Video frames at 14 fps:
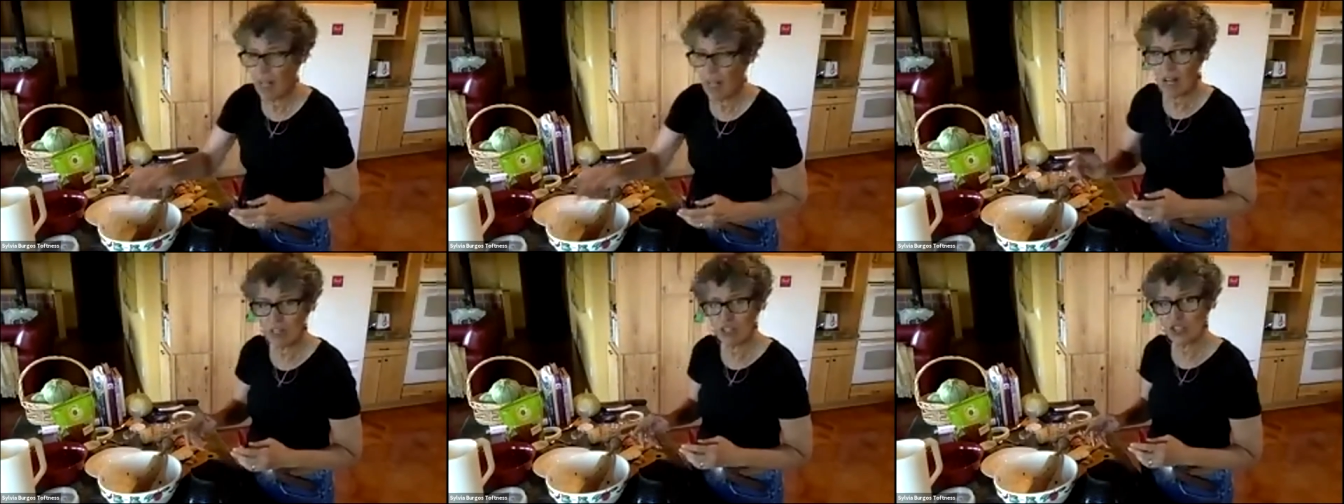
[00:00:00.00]

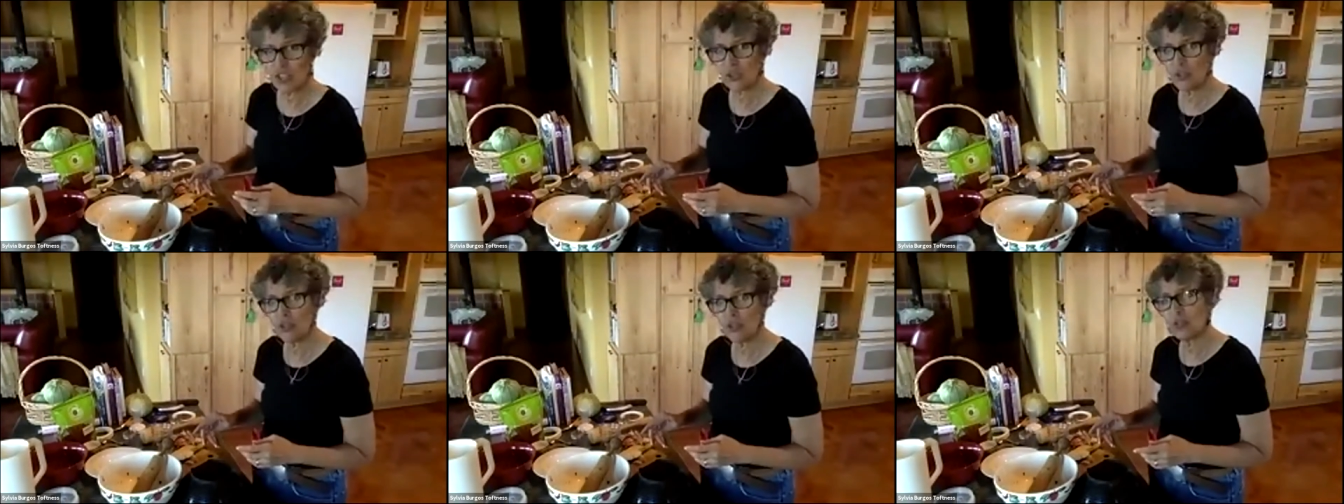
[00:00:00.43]
I'll show
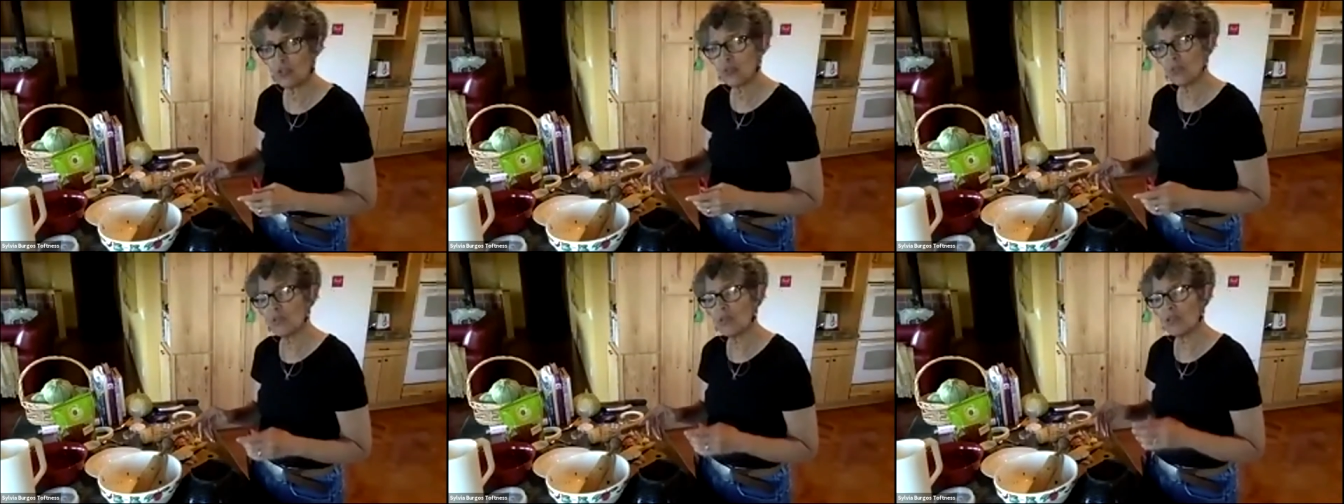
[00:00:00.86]

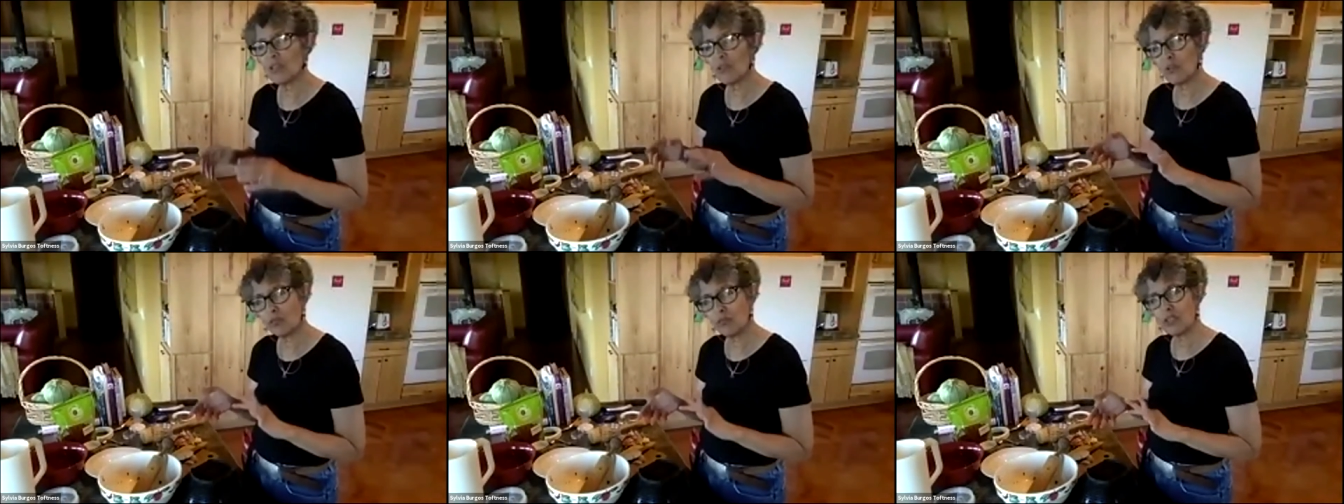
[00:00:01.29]
you
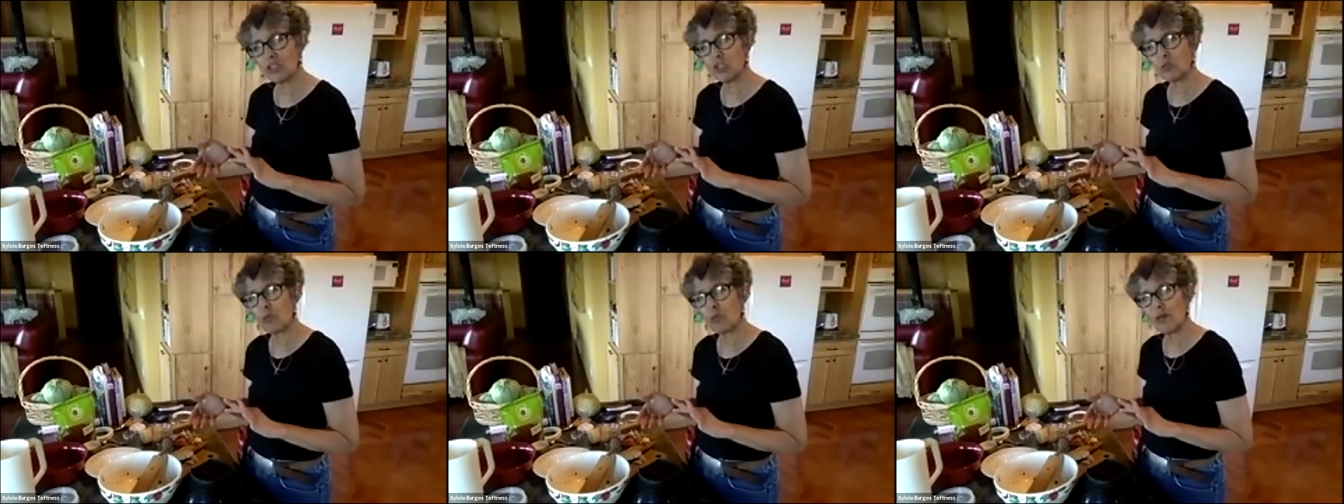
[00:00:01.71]
the finished
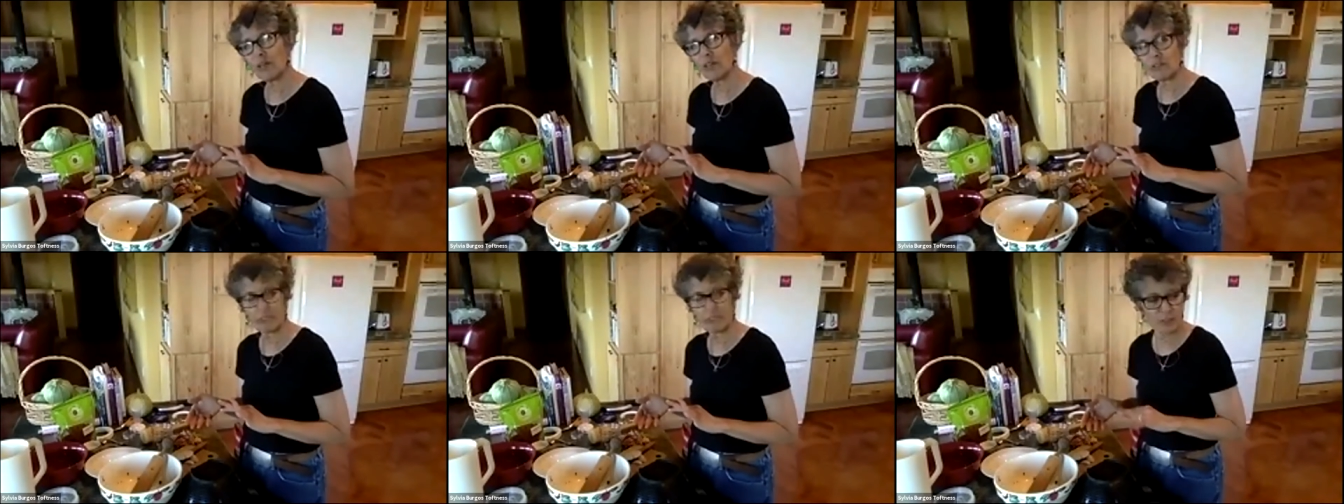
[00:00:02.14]
product.